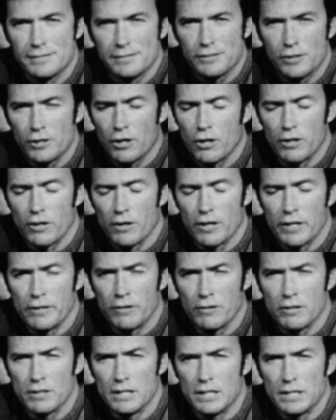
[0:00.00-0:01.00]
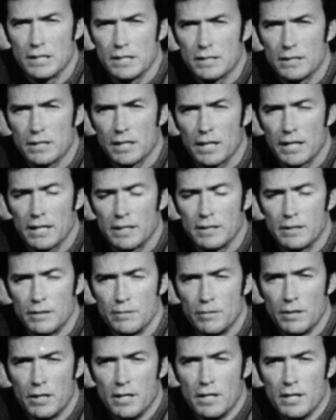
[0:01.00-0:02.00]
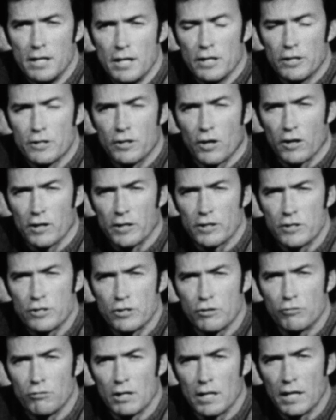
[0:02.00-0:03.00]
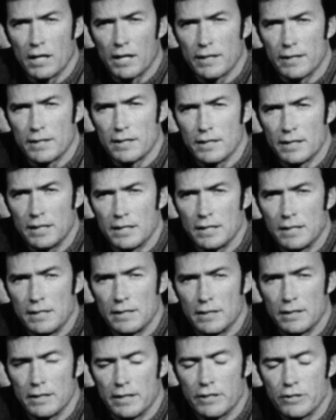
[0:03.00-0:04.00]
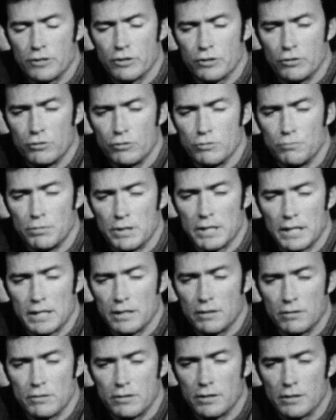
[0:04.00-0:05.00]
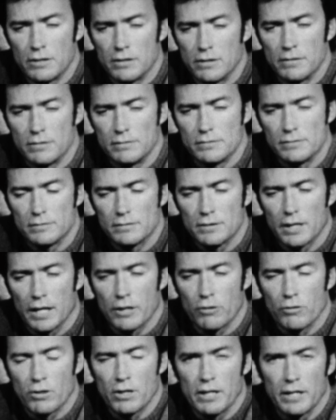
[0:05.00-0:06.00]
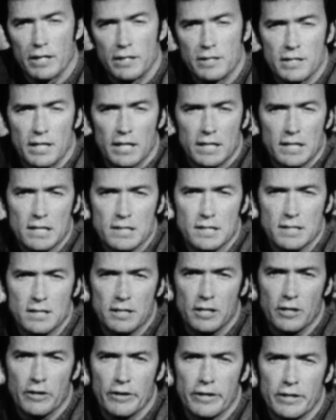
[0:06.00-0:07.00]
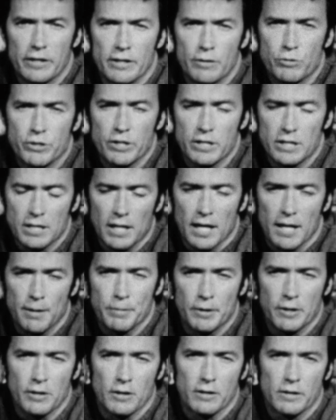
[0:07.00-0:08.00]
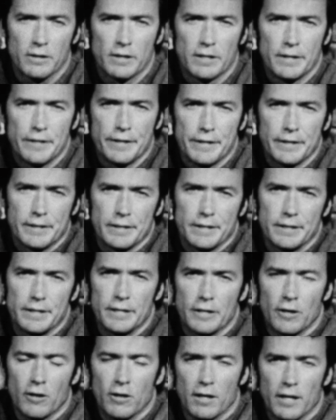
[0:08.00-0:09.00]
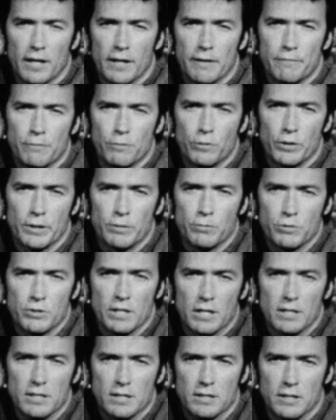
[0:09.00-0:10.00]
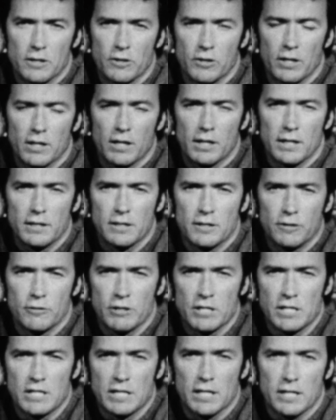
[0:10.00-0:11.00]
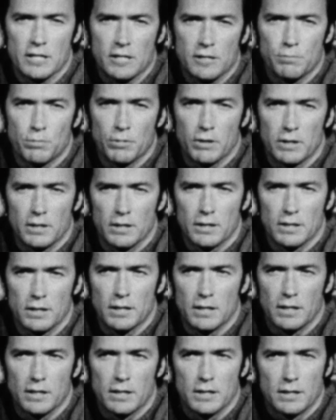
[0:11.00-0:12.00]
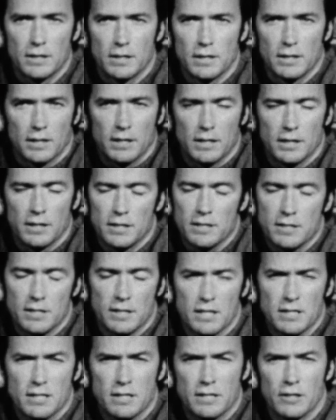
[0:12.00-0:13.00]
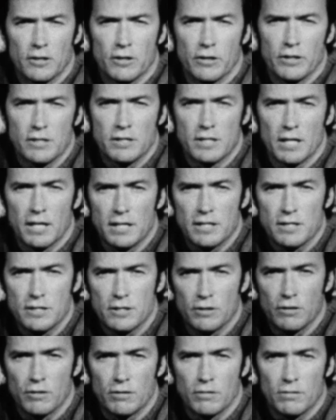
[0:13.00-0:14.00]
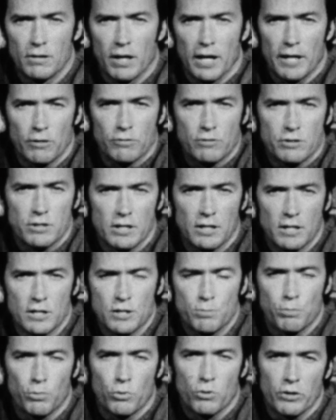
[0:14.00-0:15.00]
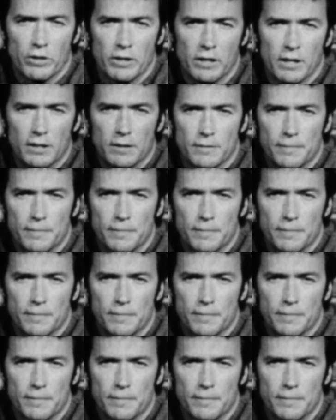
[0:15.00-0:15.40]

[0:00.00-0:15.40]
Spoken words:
No, I don't hunt. I target shoot a lot, and I shoot, but I don't hunt. It's not necessary. There was a time in our life when it was necessary to hunt to exist, but it isn't necessary these days, so I don't see any sport in it.